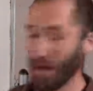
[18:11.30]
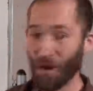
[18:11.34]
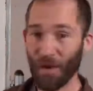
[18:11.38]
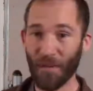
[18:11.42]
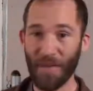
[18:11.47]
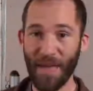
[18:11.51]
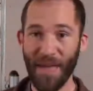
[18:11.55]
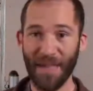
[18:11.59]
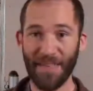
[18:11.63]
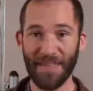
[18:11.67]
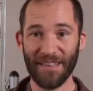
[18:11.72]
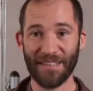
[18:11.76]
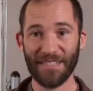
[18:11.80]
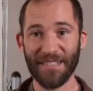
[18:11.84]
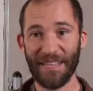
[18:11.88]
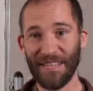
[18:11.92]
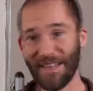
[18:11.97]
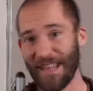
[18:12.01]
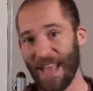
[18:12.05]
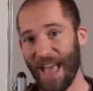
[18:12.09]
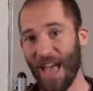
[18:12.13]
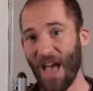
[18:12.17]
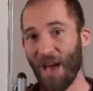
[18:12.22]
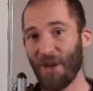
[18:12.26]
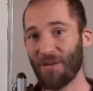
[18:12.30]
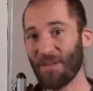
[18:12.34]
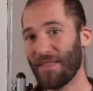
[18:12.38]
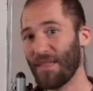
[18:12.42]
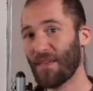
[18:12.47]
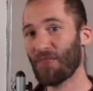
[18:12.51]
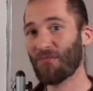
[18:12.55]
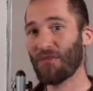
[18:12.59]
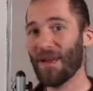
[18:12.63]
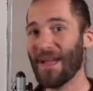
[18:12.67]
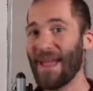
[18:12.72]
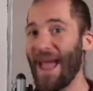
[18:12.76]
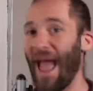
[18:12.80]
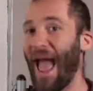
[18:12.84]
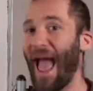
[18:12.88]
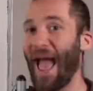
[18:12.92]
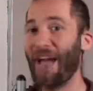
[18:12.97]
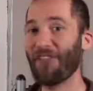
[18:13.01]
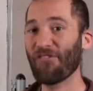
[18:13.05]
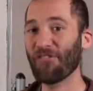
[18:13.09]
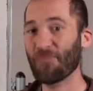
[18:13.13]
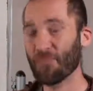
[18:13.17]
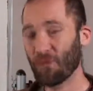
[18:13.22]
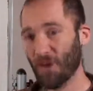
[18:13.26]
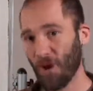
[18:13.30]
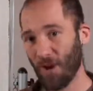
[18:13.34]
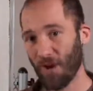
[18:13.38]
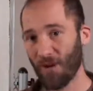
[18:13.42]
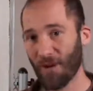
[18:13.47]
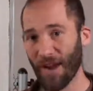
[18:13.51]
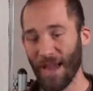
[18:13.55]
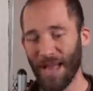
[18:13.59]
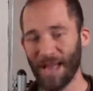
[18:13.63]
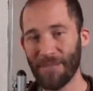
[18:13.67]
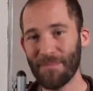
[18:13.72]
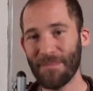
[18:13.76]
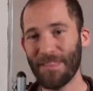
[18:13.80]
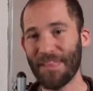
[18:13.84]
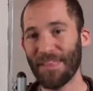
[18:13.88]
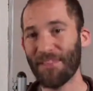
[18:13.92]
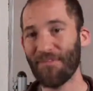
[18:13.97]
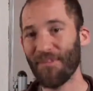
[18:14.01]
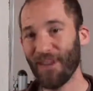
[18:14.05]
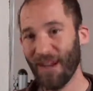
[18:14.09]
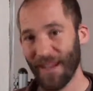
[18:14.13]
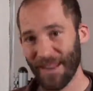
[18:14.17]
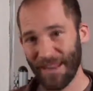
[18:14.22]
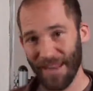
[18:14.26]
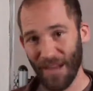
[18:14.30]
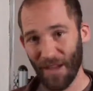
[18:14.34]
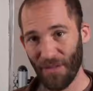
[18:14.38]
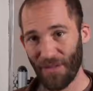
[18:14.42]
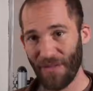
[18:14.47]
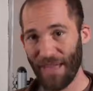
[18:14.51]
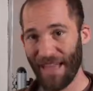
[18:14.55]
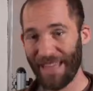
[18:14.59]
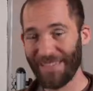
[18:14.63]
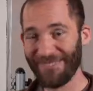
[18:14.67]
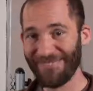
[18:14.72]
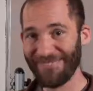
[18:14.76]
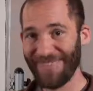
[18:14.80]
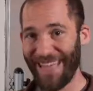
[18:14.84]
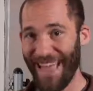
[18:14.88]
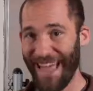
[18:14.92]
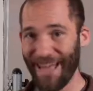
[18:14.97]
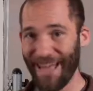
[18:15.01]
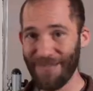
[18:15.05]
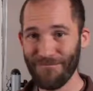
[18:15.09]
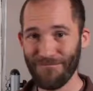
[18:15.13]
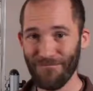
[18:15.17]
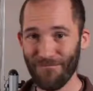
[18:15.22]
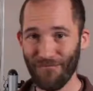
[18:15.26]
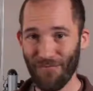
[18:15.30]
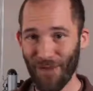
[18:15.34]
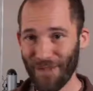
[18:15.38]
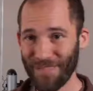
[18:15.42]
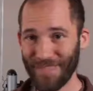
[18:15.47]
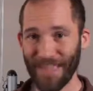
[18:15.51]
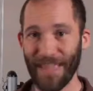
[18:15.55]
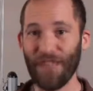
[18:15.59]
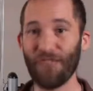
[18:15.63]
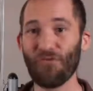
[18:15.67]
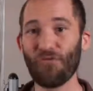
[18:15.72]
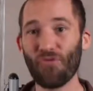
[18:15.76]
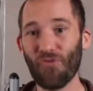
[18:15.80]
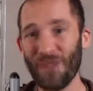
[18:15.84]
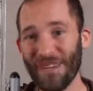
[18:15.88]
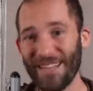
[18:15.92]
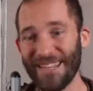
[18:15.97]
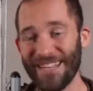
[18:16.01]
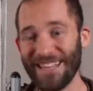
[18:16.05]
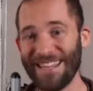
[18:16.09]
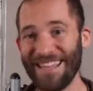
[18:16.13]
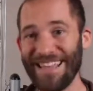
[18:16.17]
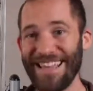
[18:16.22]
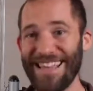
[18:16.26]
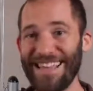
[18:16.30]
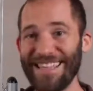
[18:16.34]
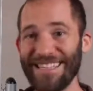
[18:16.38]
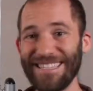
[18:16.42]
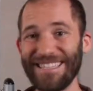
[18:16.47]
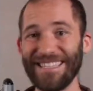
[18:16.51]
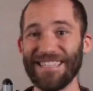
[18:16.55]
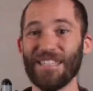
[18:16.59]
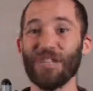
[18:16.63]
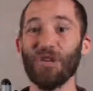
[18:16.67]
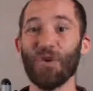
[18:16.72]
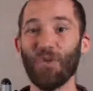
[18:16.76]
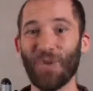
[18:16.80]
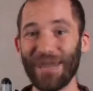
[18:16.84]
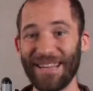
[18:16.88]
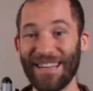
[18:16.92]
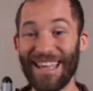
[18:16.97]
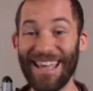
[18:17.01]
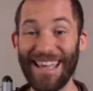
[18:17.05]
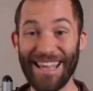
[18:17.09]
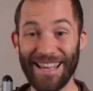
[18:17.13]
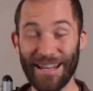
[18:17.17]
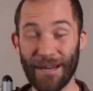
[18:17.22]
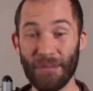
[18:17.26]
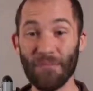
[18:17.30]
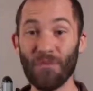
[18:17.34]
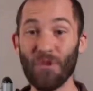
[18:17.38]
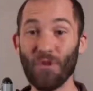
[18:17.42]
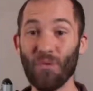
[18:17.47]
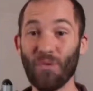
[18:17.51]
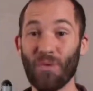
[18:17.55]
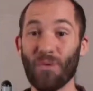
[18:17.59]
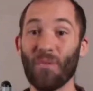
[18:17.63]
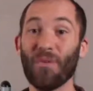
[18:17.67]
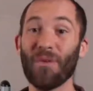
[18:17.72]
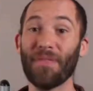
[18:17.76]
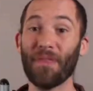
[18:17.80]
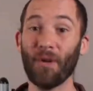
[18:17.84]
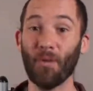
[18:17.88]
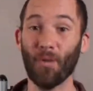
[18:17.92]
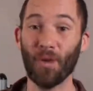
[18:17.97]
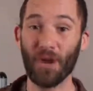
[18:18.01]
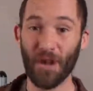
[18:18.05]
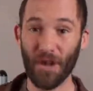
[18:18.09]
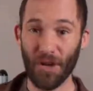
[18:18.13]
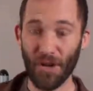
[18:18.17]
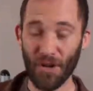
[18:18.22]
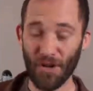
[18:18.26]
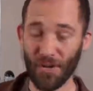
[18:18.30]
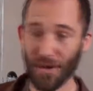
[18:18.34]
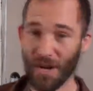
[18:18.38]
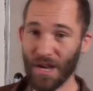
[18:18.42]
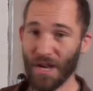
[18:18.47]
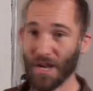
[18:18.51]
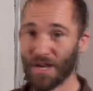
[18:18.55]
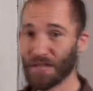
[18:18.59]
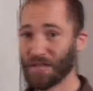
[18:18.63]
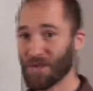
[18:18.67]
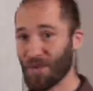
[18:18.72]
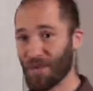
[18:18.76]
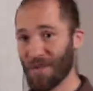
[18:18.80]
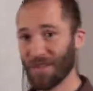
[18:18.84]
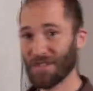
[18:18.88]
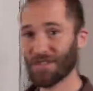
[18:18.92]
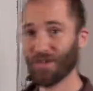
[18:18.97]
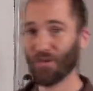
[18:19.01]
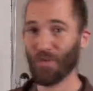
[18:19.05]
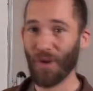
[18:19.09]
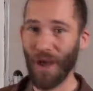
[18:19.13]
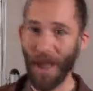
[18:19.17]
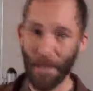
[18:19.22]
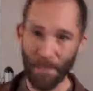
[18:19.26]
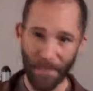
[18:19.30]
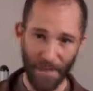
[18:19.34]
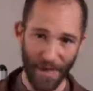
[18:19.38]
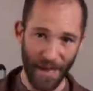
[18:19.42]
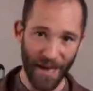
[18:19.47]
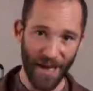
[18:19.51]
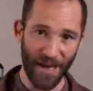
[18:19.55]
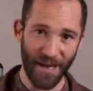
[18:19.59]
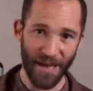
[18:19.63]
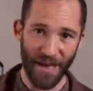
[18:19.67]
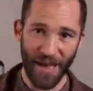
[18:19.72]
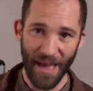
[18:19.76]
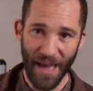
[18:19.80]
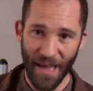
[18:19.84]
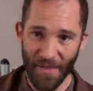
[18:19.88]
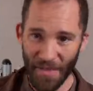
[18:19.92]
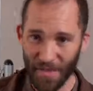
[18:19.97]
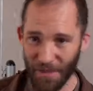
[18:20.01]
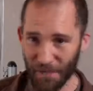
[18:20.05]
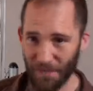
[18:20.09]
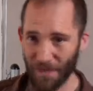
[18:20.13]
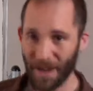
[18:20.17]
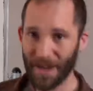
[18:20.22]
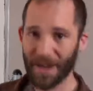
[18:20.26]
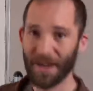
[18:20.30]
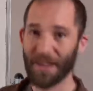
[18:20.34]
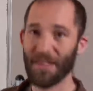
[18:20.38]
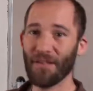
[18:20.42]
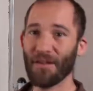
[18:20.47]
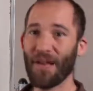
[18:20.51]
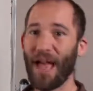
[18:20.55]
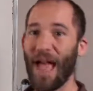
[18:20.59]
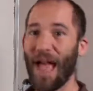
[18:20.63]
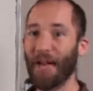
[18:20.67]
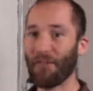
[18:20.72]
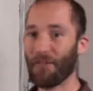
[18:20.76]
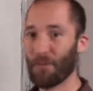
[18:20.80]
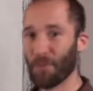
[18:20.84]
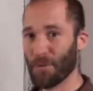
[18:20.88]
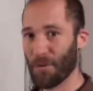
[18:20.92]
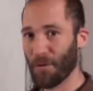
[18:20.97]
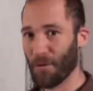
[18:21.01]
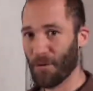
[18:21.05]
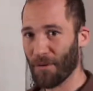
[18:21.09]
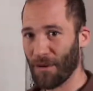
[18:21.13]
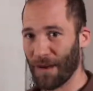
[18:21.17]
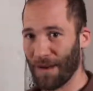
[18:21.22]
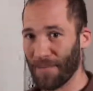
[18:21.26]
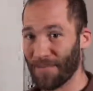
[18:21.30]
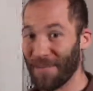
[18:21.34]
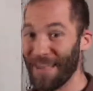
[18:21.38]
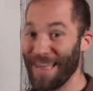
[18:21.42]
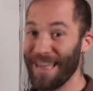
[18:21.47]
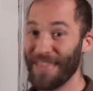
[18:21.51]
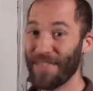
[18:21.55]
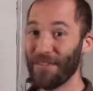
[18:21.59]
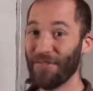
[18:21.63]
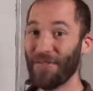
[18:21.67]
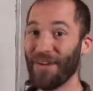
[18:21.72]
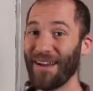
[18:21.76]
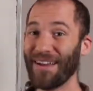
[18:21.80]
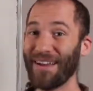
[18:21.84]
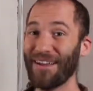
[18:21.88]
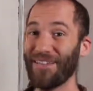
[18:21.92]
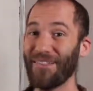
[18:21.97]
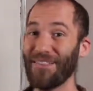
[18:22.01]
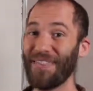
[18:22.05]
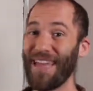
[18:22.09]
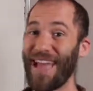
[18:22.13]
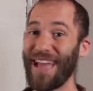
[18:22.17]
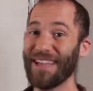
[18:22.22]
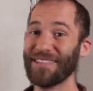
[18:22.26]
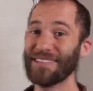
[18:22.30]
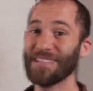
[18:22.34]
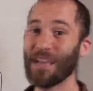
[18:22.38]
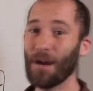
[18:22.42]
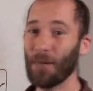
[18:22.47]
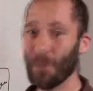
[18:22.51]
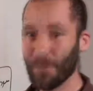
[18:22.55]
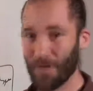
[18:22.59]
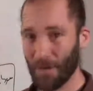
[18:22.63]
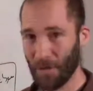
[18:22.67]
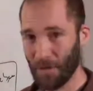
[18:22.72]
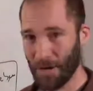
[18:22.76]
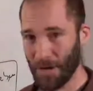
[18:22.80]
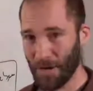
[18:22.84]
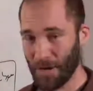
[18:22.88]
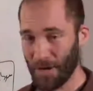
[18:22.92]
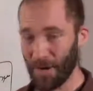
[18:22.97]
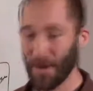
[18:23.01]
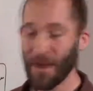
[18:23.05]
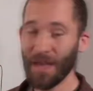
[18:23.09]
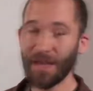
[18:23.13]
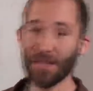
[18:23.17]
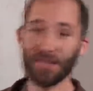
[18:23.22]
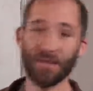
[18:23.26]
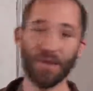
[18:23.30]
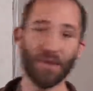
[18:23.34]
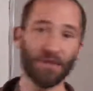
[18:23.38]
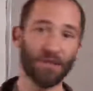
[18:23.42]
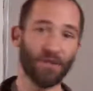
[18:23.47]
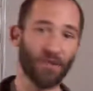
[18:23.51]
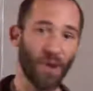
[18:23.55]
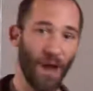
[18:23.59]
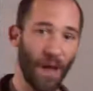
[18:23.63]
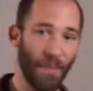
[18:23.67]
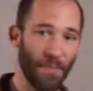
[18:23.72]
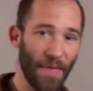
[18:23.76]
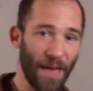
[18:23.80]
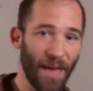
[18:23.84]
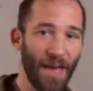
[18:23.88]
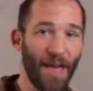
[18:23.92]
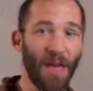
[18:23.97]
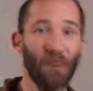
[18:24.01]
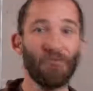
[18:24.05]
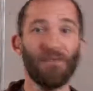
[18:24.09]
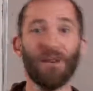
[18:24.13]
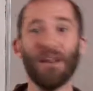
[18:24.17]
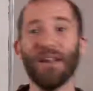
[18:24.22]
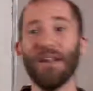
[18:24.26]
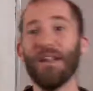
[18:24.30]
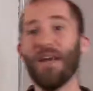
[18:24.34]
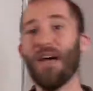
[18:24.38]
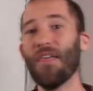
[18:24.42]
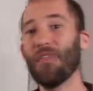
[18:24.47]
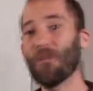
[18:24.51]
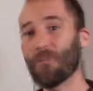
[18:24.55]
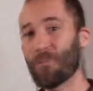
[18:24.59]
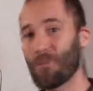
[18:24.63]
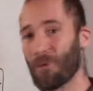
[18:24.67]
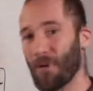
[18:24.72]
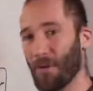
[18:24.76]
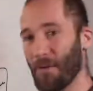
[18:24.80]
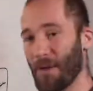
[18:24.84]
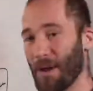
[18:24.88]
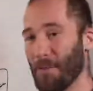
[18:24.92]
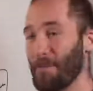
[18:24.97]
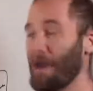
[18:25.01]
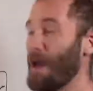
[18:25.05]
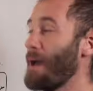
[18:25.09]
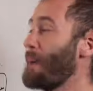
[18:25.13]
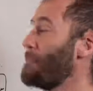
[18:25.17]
you know, they sit down and they write half a program, and they find out that what they've written isn't going to end up doing what they want to do. So they scrap that, and then they write another half a program, and then find out that's not what they want to do. So they scrap that, write another program.